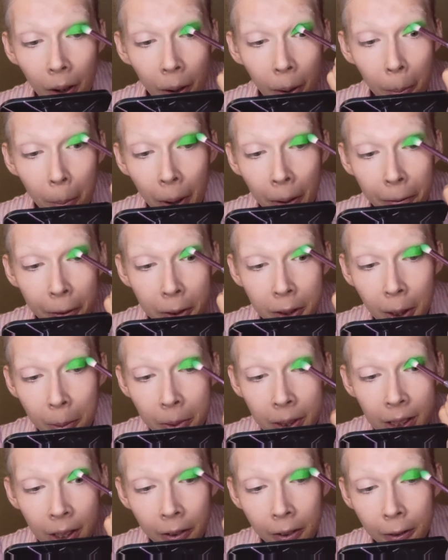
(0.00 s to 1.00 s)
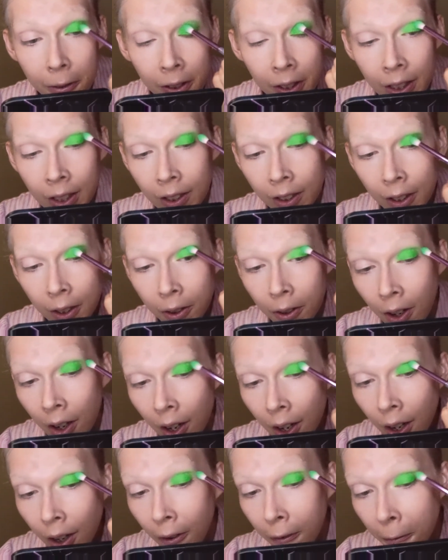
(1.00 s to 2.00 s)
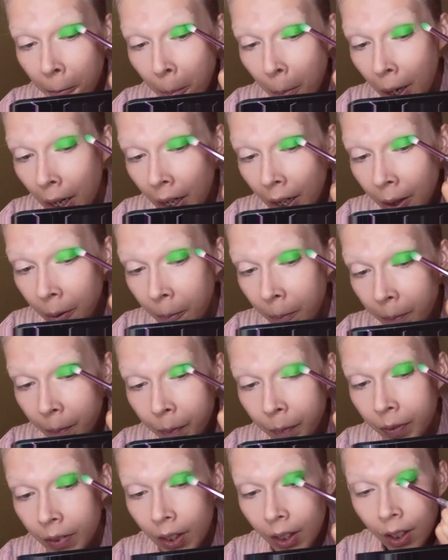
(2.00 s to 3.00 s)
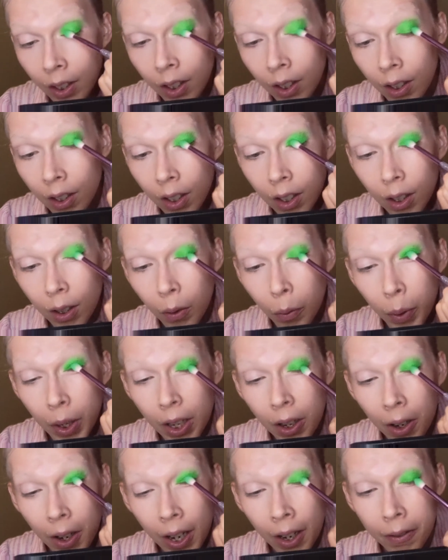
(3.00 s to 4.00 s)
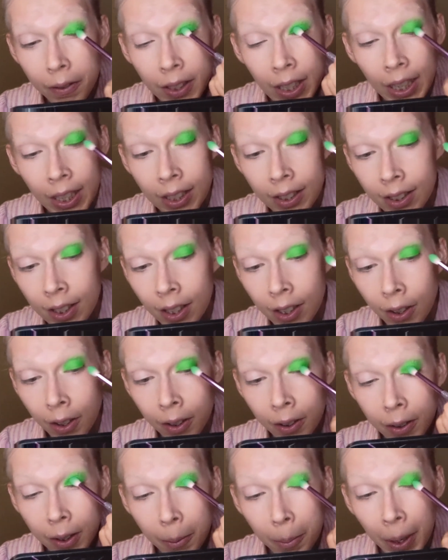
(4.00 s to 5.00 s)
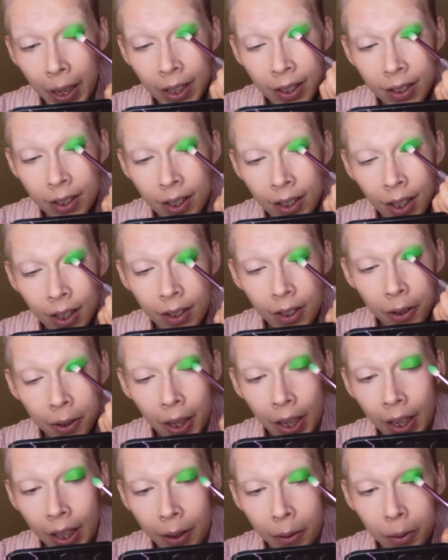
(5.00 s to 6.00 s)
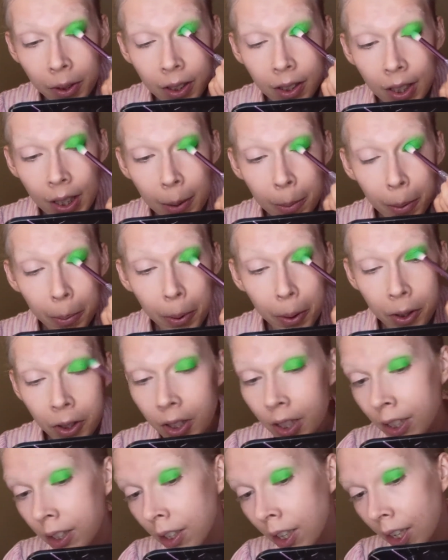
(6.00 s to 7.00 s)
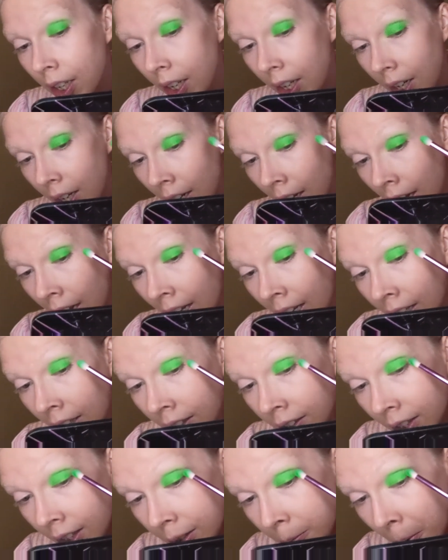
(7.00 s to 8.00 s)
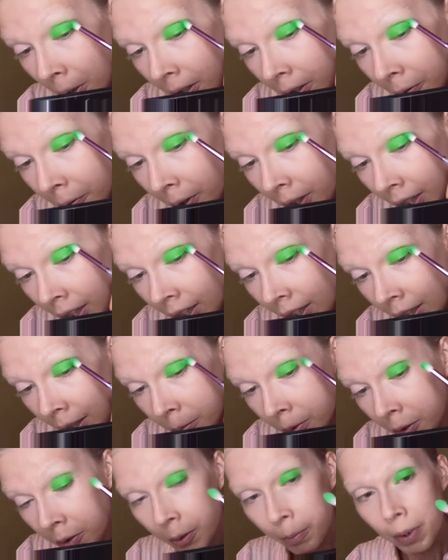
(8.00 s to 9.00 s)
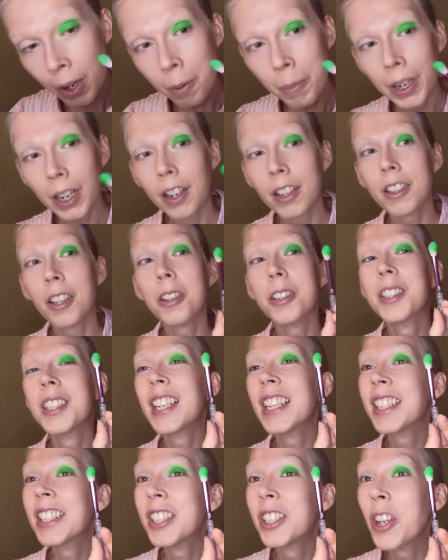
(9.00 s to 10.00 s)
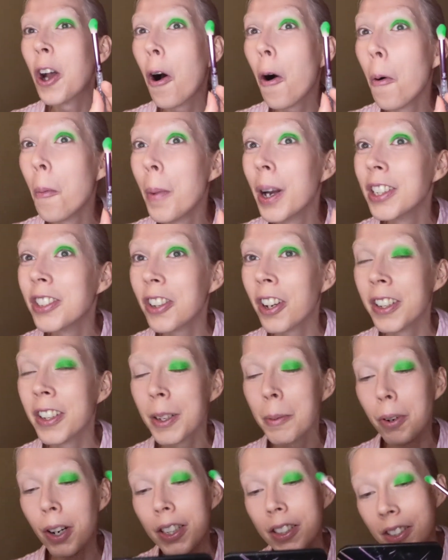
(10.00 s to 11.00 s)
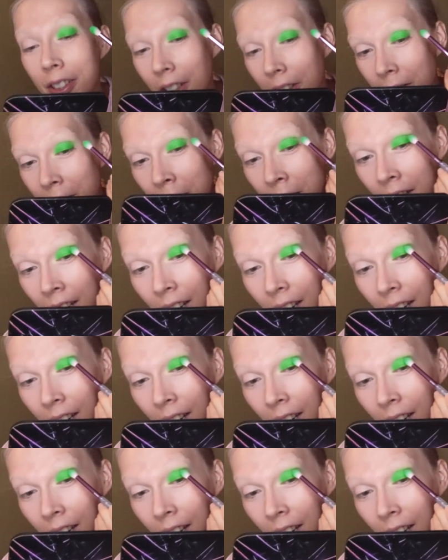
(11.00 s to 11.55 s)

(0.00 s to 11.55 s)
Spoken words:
but for some reason I was feeling a little off, but we all have days that aren't the best and that's okay. We just keep it pushing. And that's part of why I'm doing, oh my god, there's like so much on the brush though.